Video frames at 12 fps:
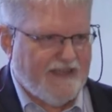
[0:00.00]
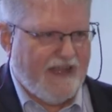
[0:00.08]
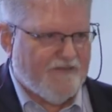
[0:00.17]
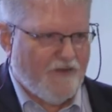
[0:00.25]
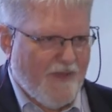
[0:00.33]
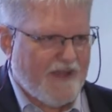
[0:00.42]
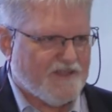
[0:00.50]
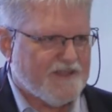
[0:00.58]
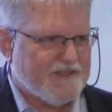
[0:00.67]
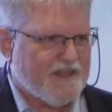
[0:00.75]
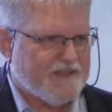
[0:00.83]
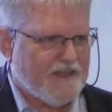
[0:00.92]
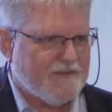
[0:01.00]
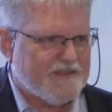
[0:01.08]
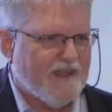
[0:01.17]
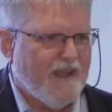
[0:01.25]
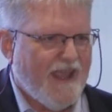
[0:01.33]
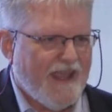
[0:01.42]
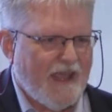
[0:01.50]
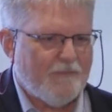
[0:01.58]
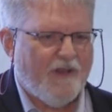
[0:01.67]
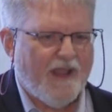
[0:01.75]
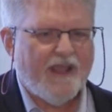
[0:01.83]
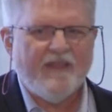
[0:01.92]
information systems
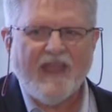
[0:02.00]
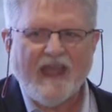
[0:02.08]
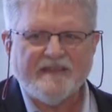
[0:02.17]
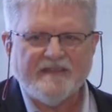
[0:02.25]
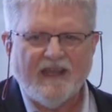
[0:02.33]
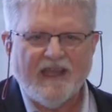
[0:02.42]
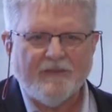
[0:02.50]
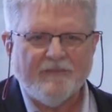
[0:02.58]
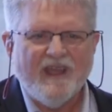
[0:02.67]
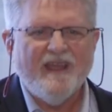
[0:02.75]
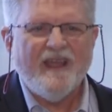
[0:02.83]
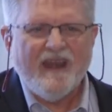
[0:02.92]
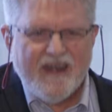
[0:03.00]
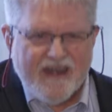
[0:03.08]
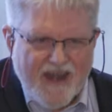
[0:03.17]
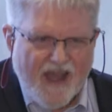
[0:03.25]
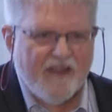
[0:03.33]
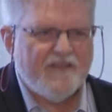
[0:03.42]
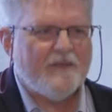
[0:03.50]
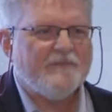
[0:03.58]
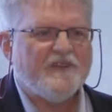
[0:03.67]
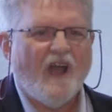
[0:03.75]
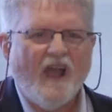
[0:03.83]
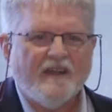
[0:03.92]
at play at that time. None of
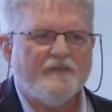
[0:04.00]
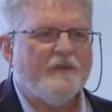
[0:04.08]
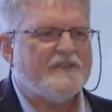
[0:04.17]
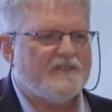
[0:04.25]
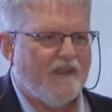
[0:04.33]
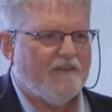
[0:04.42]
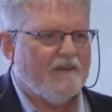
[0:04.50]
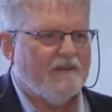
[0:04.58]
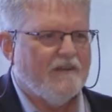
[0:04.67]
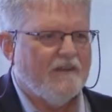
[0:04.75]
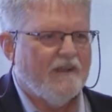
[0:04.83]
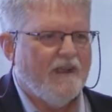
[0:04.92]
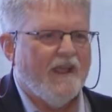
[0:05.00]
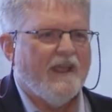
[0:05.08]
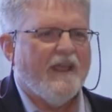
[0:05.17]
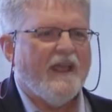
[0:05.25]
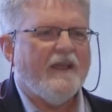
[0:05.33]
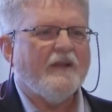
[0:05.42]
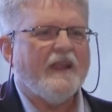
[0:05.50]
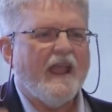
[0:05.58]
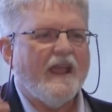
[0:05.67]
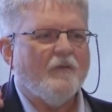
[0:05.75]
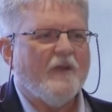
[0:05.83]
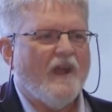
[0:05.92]
them talked to each other. And,
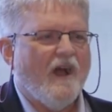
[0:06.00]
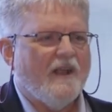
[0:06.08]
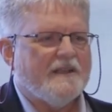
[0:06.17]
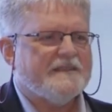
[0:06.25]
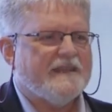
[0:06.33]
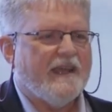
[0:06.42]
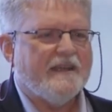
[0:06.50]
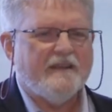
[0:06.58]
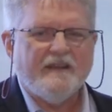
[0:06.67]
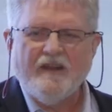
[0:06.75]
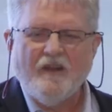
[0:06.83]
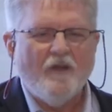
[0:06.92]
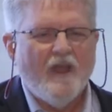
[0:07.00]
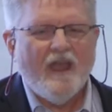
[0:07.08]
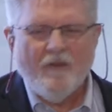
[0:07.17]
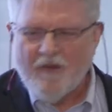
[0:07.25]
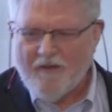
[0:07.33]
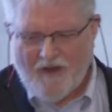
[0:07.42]
and we all said, you know, we